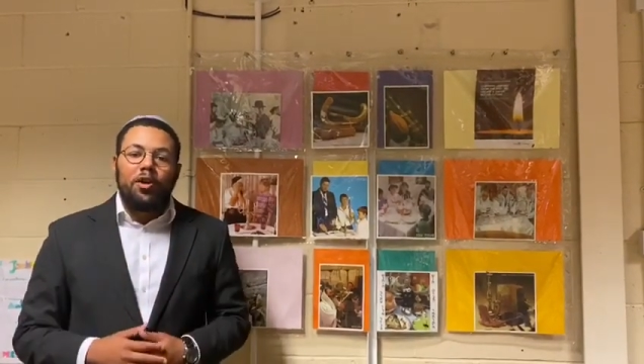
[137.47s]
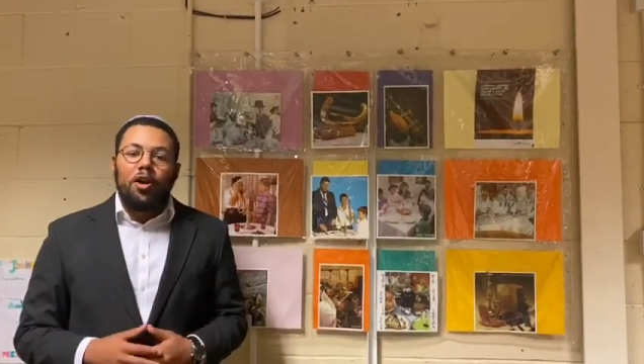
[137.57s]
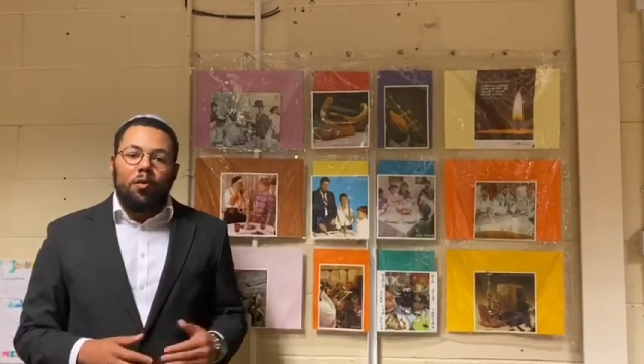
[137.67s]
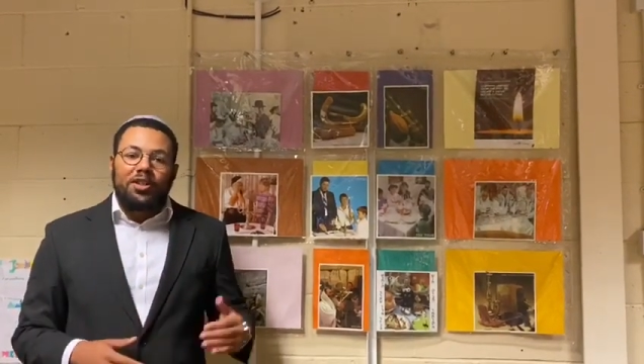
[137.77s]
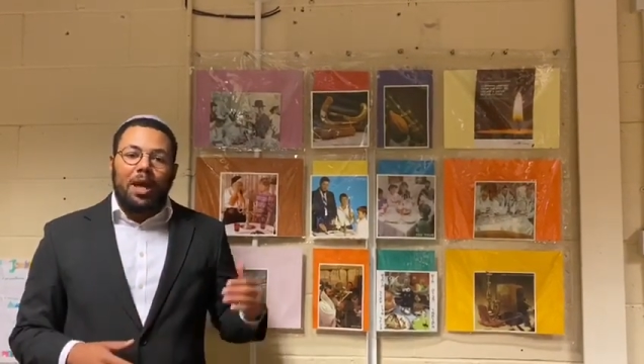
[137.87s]

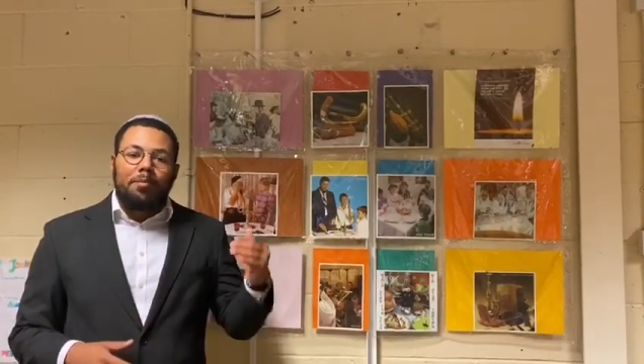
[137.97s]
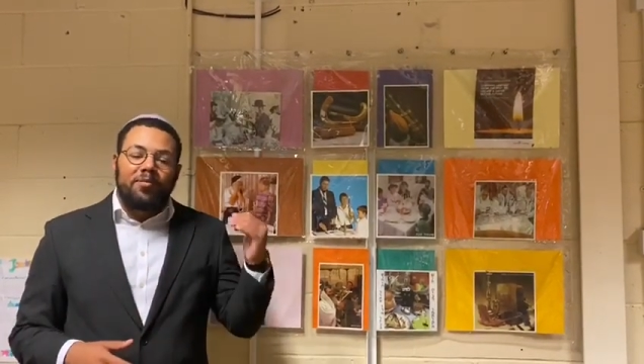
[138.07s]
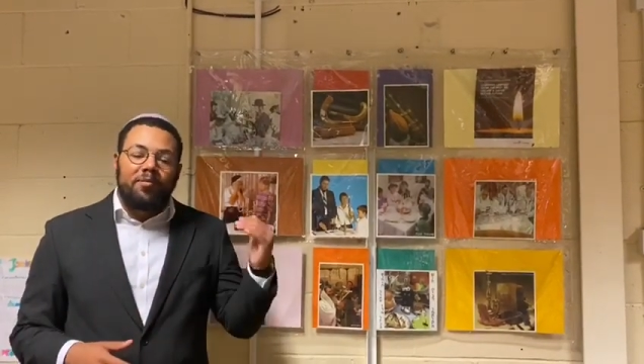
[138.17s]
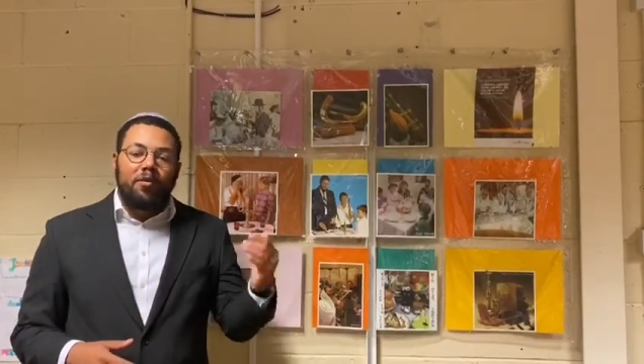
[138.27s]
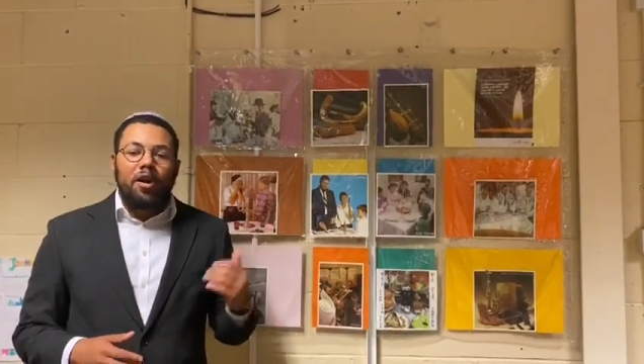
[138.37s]
which happens from
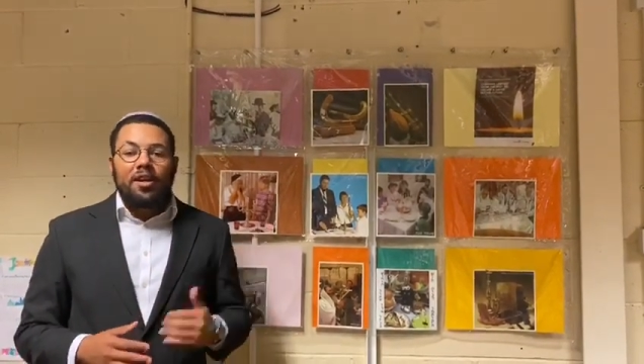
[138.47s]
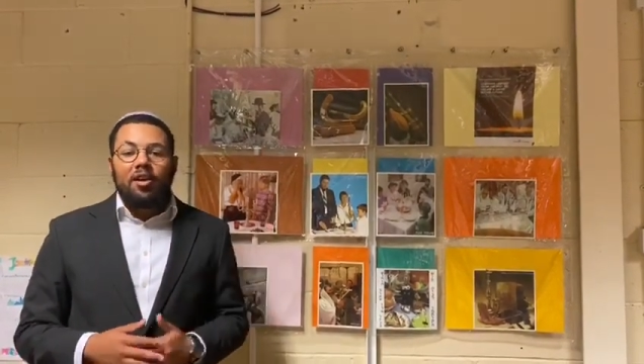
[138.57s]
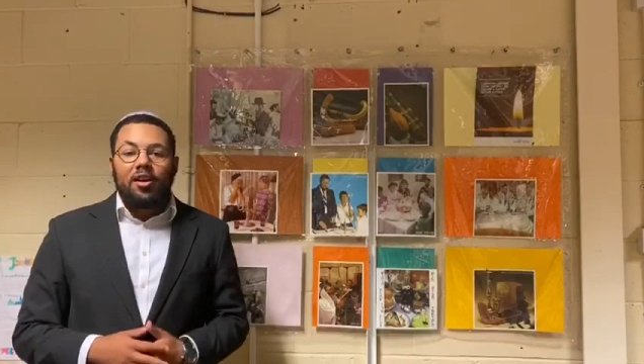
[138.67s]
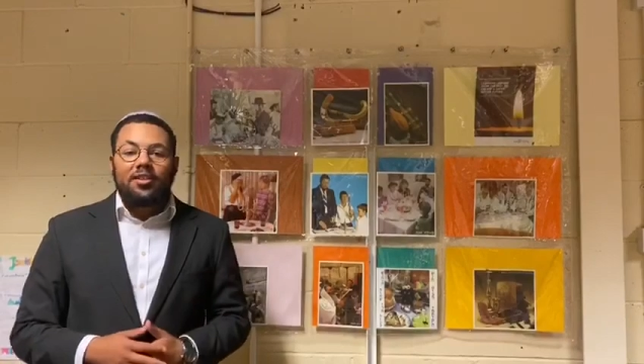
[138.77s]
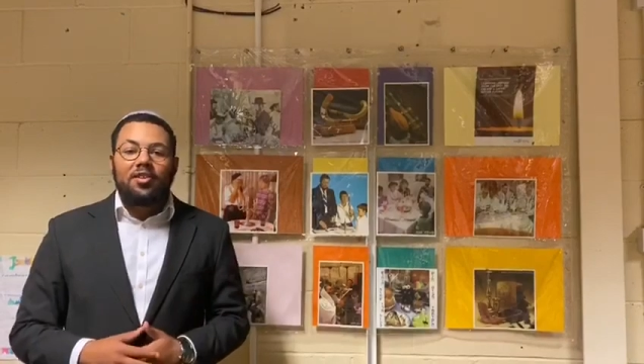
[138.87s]
Friday
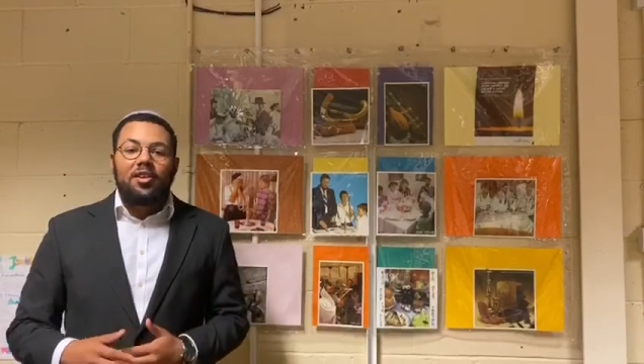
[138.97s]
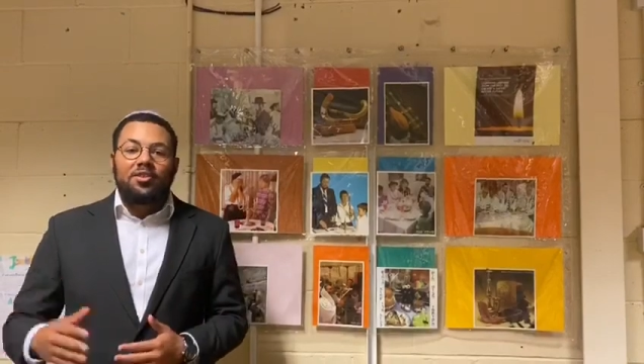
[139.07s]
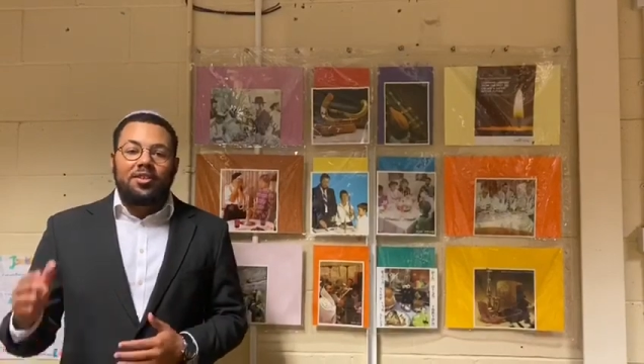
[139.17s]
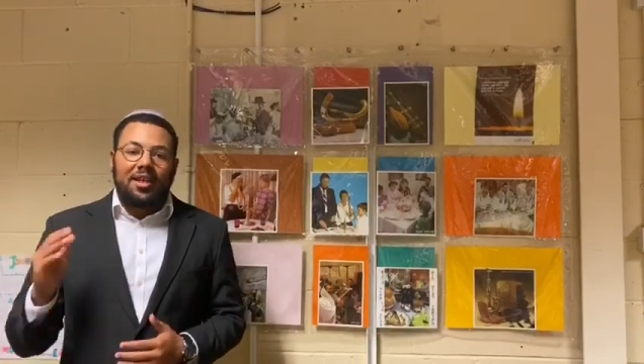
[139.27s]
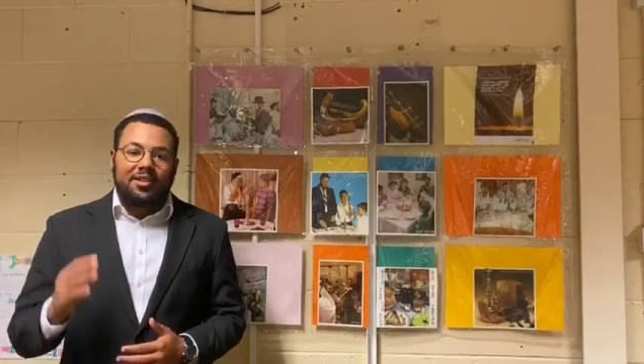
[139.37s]
night to
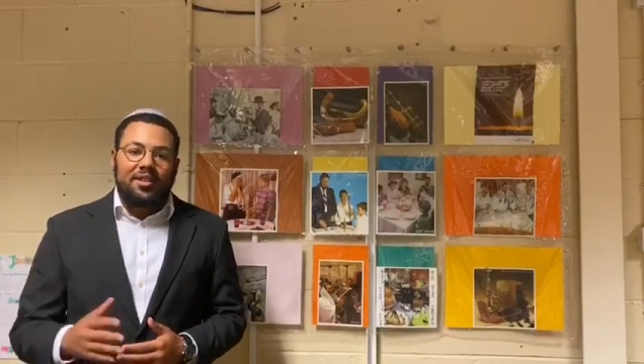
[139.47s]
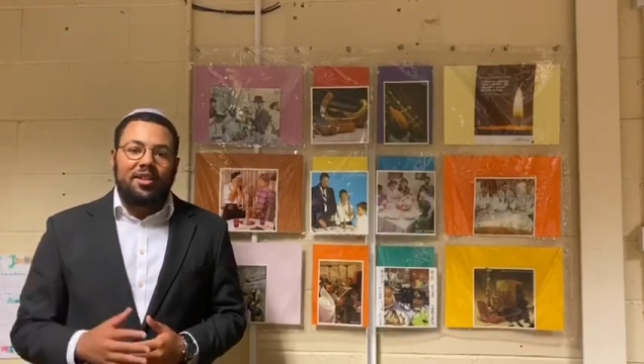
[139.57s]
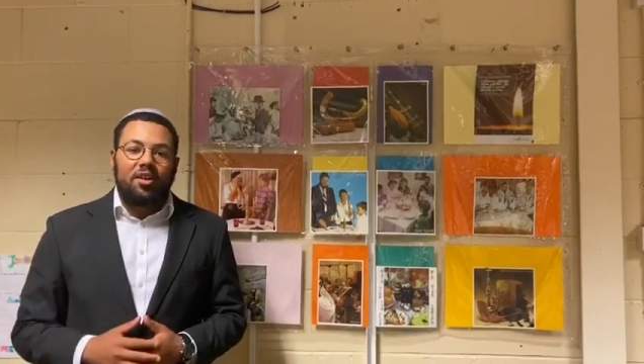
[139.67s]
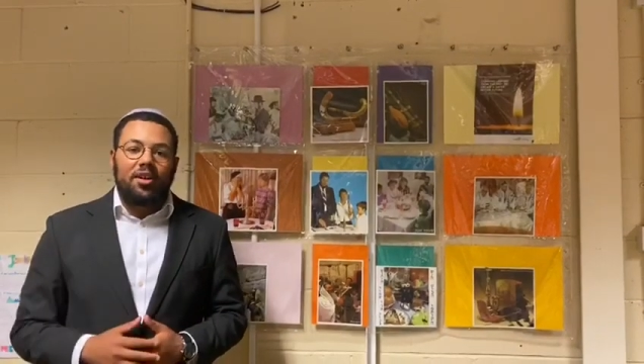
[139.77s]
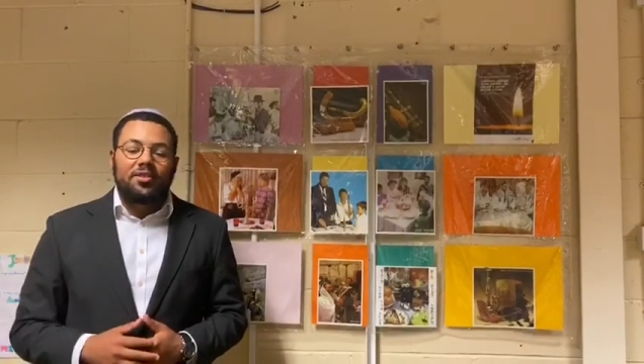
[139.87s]
Saturday
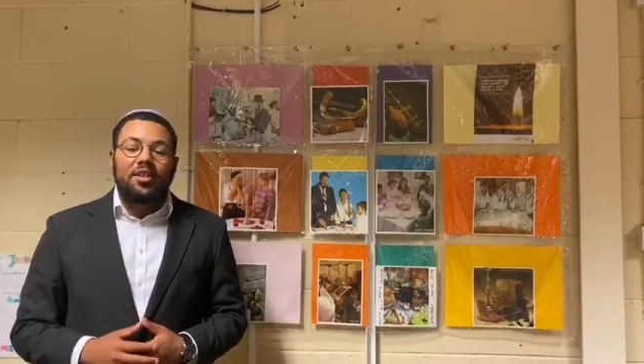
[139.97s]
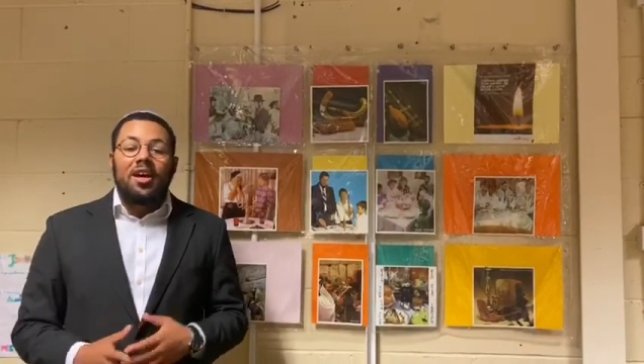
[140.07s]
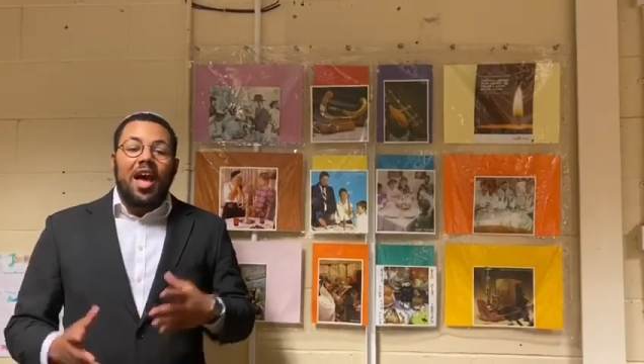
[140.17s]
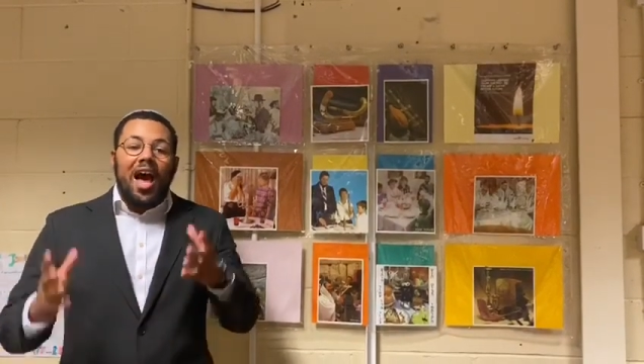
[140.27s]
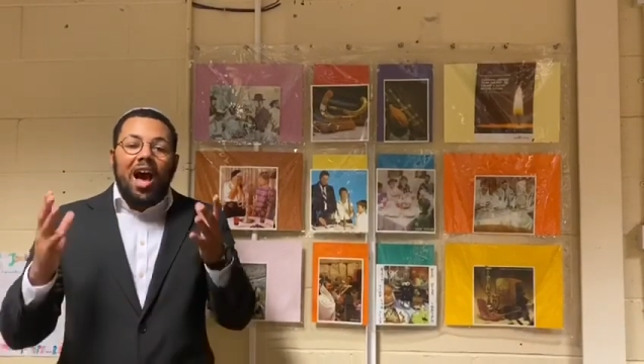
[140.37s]
night.
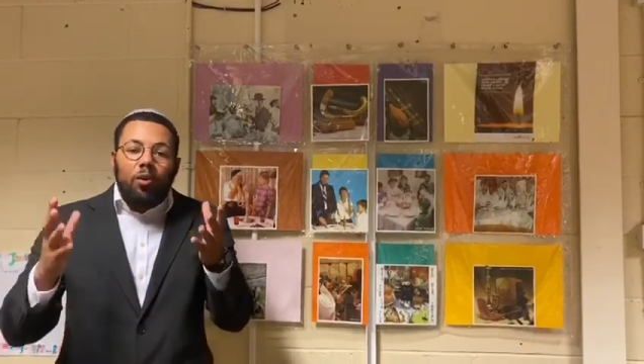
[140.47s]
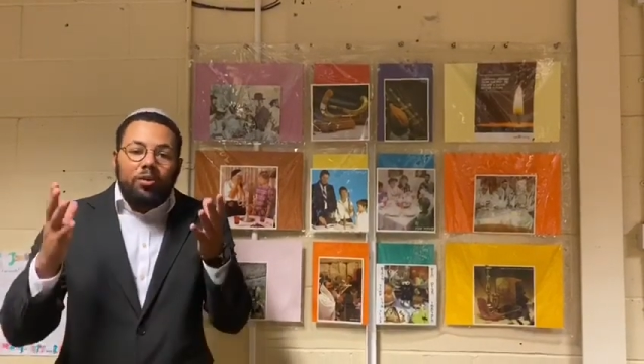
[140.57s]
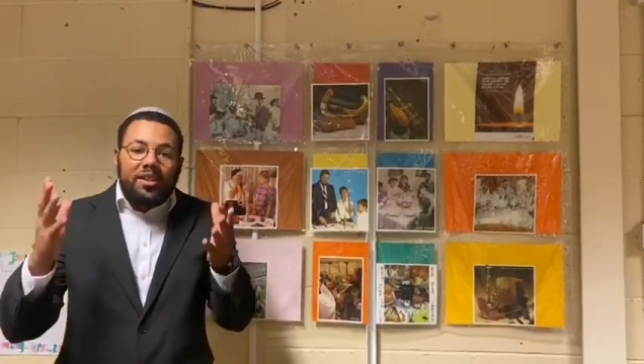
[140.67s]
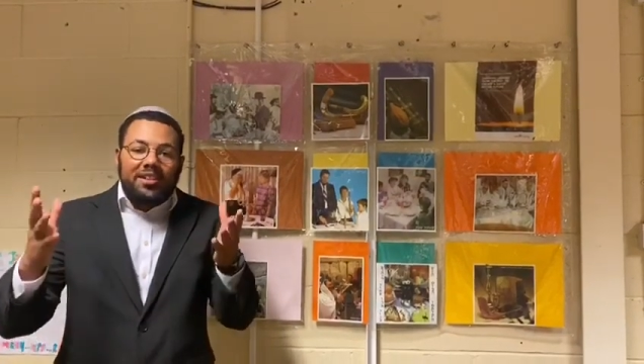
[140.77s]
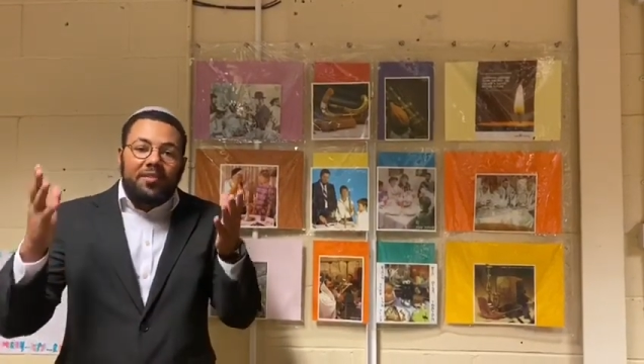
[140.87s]
How will
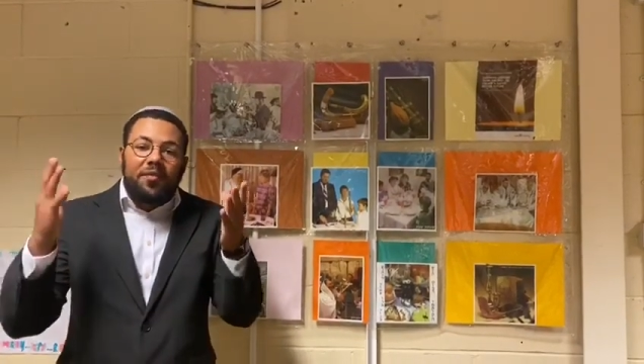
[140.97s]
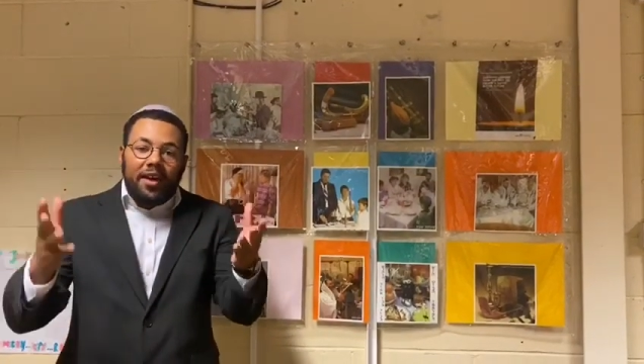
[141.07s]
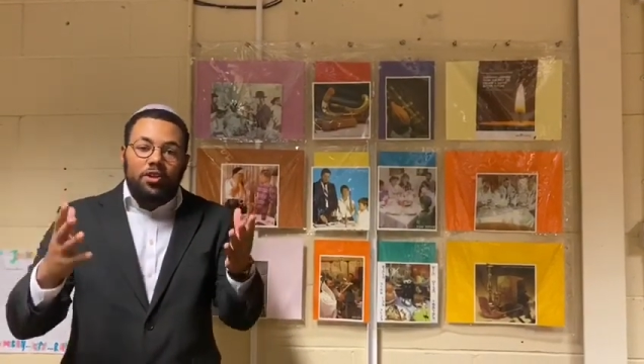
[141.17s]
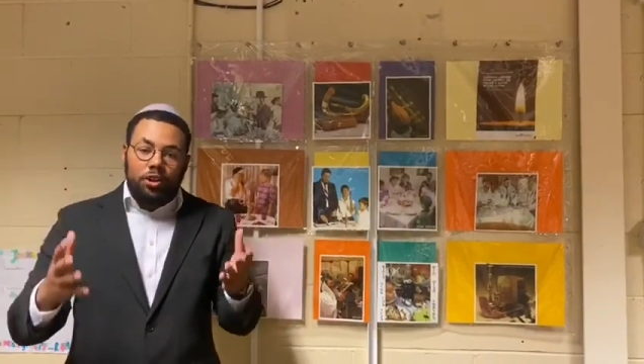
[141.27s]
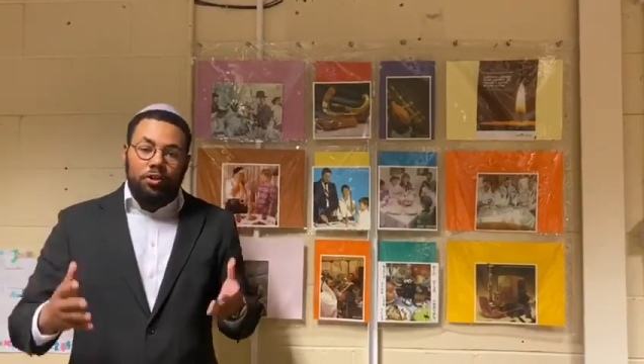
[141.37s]
this
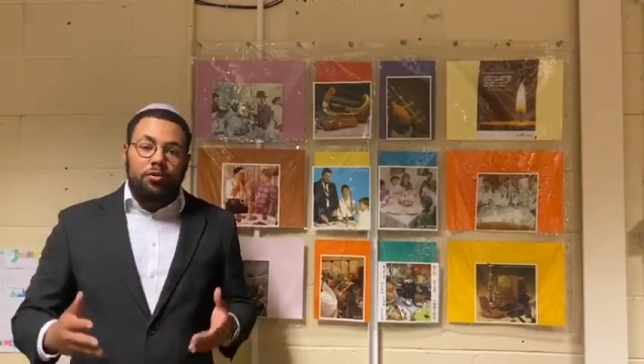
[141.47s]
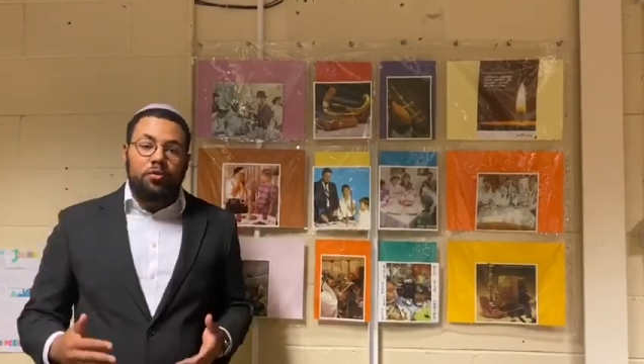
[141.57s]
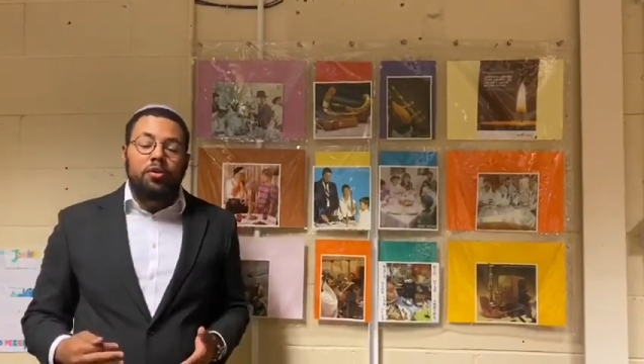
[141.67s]
affect you?